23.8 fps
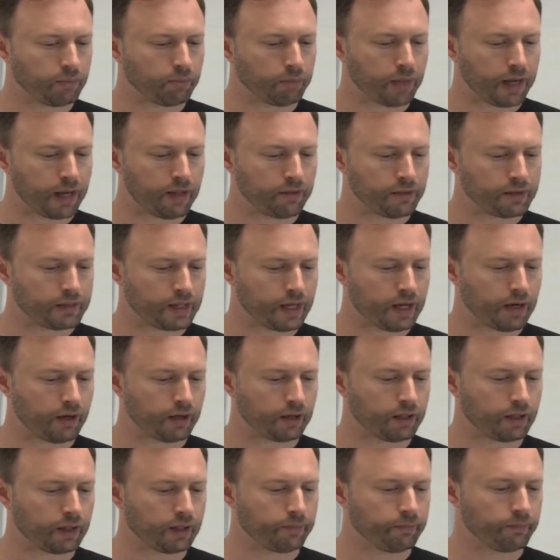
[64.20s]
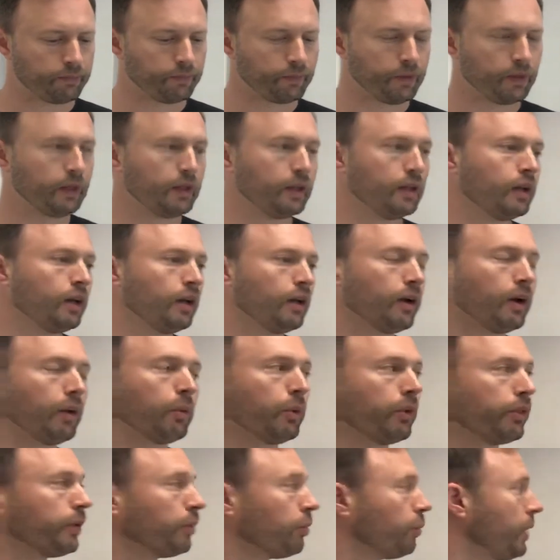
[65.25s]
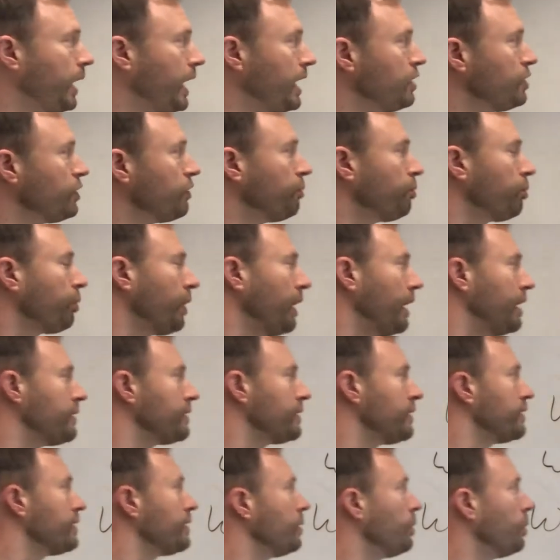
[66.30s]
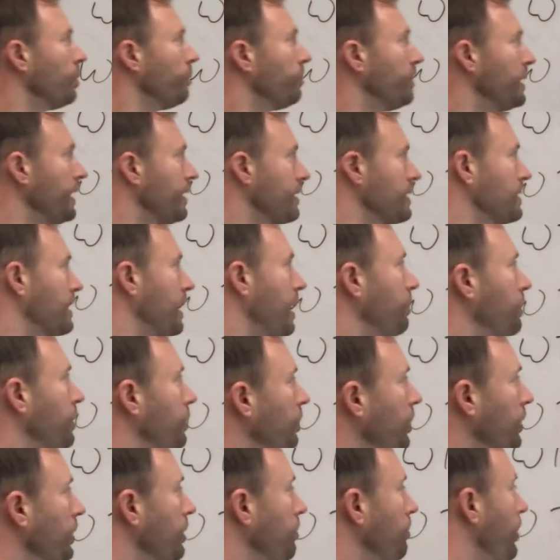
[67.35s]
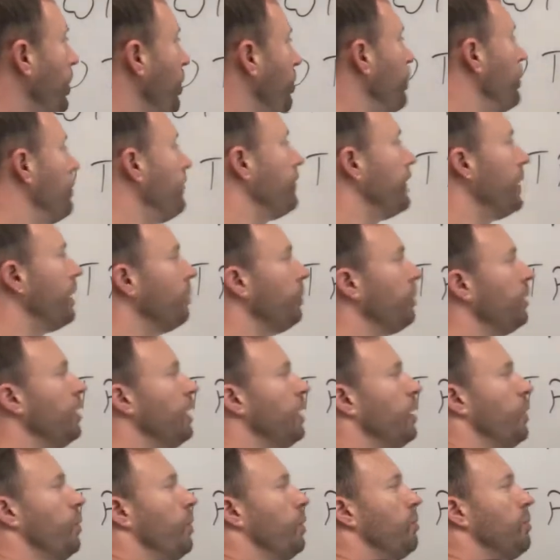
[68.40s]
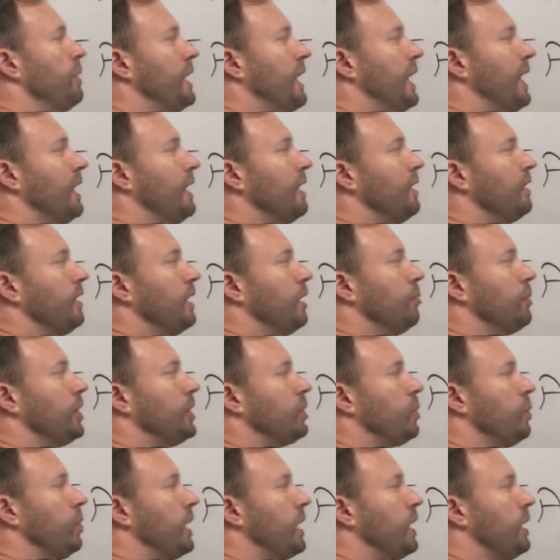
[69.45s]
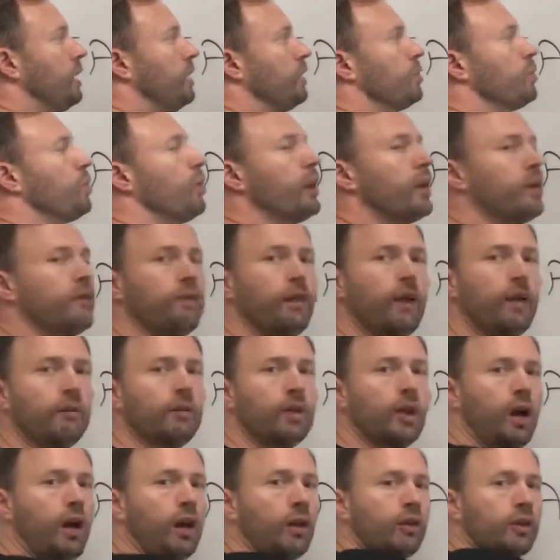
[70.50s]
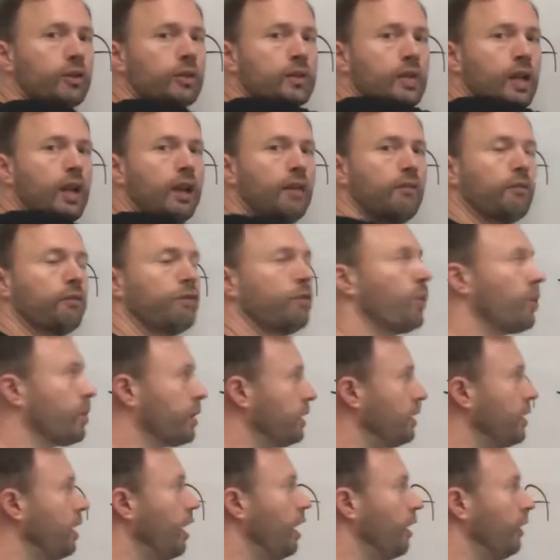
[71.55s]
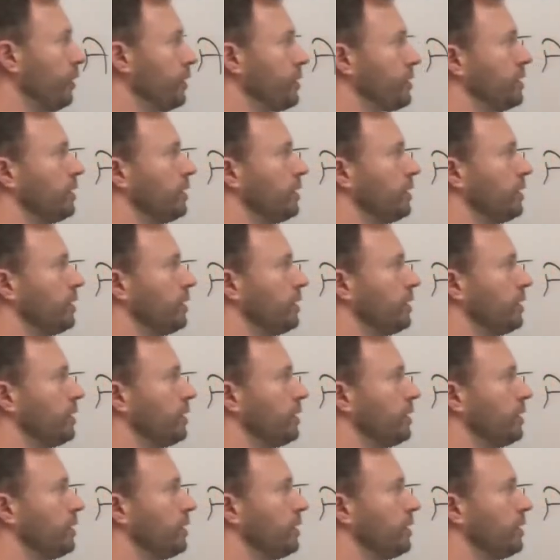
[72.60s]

by this haircut? All right, well, the range of prices that would be acceptable to both of them would be anything between $25 and $40.